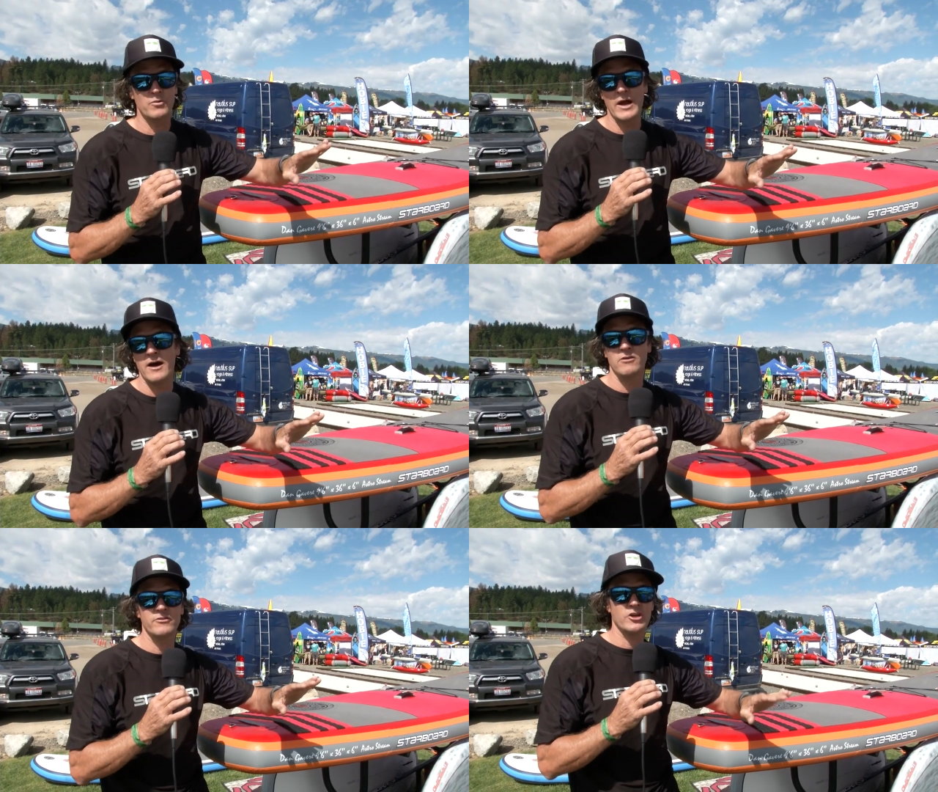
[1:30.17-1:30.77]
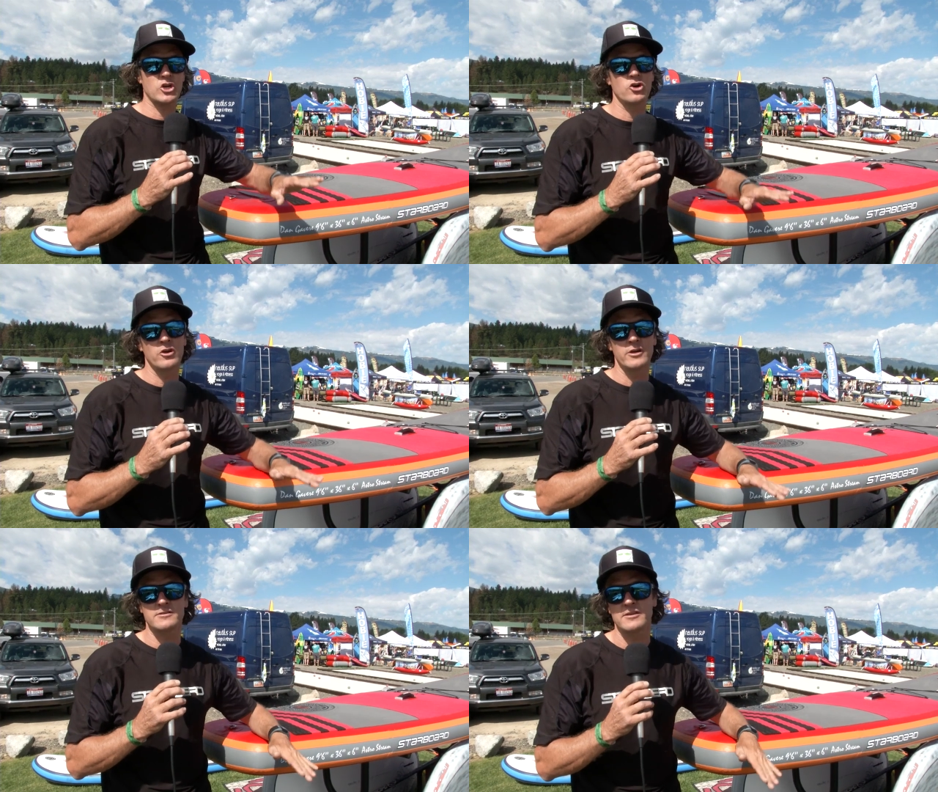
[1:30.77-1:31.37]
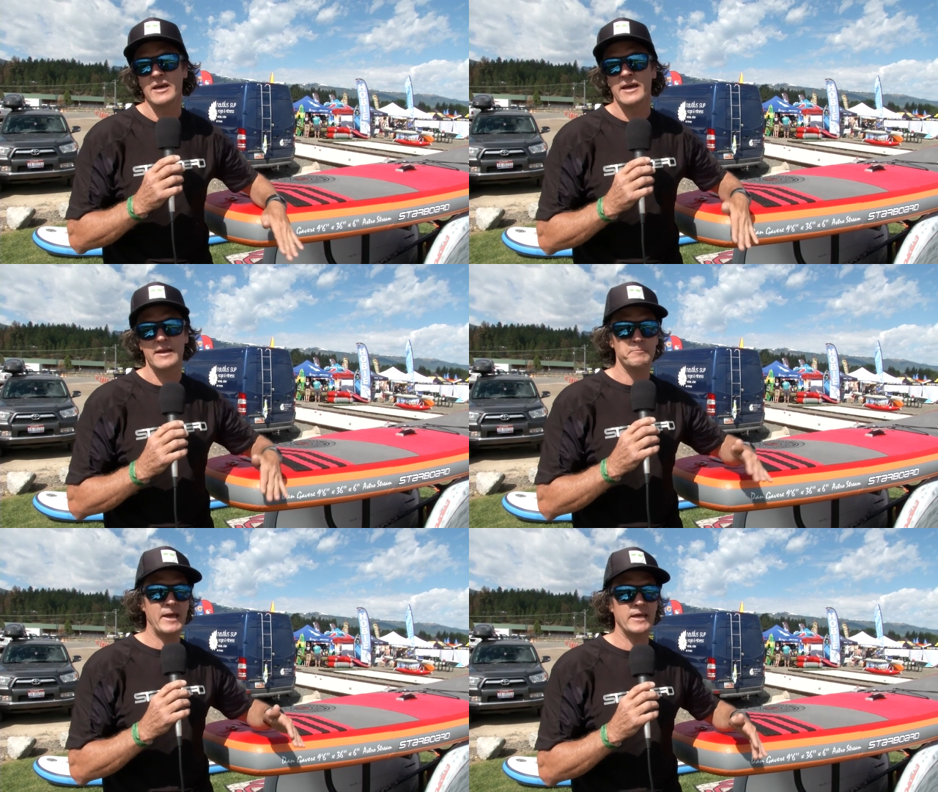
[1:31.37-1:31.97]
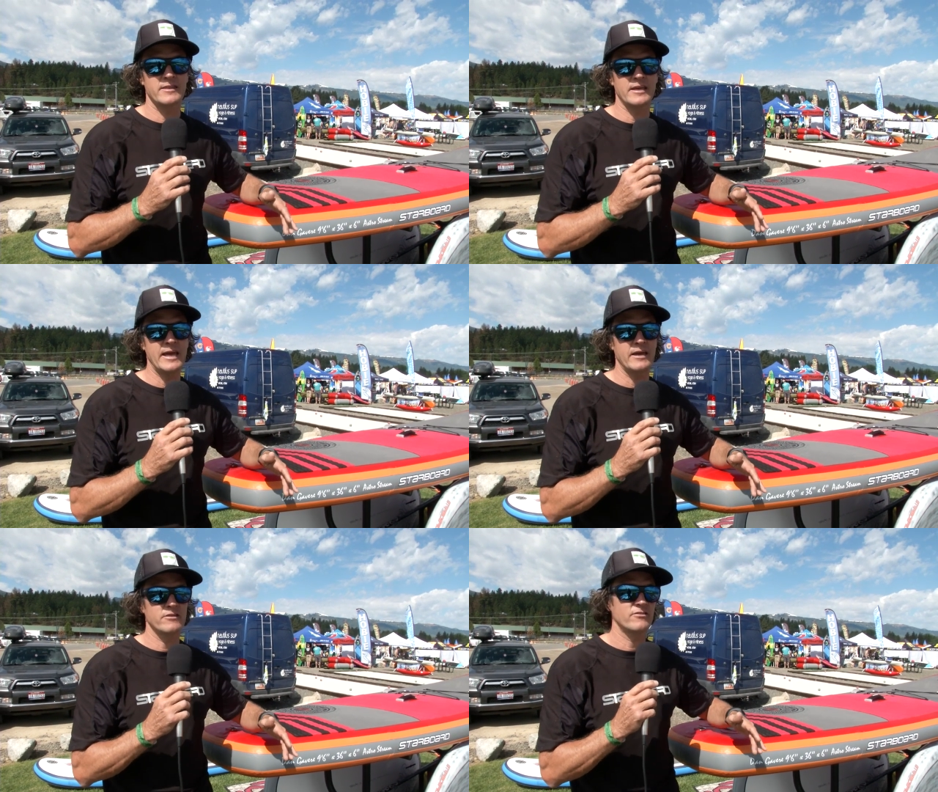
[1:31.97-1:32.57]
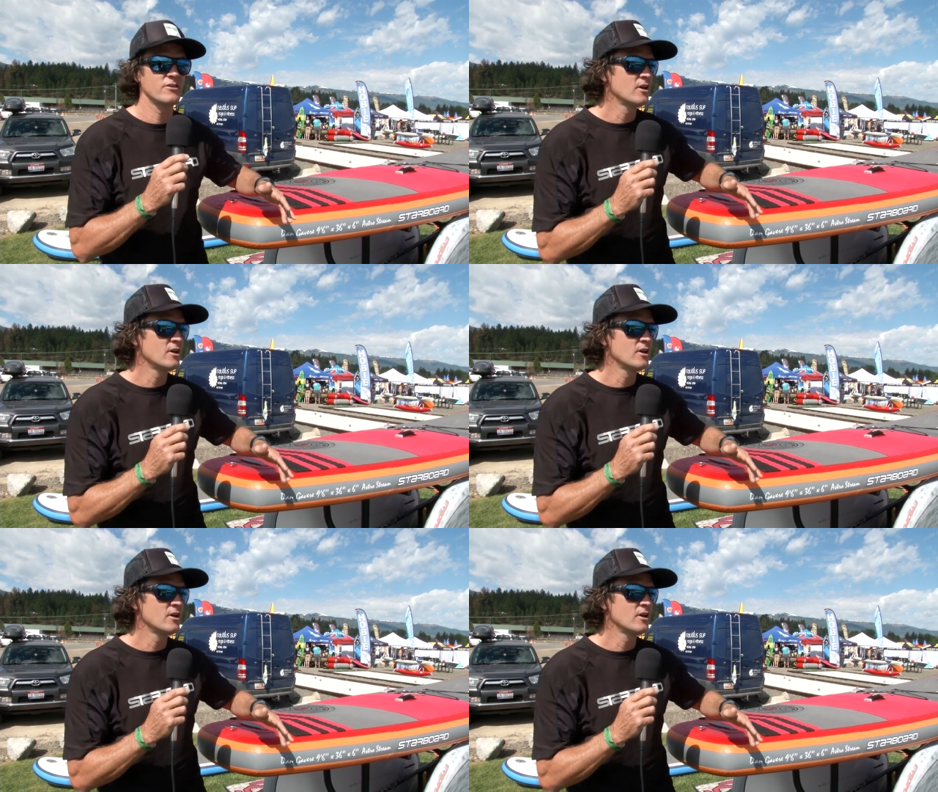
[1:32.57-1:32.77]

around the currents and make the gates.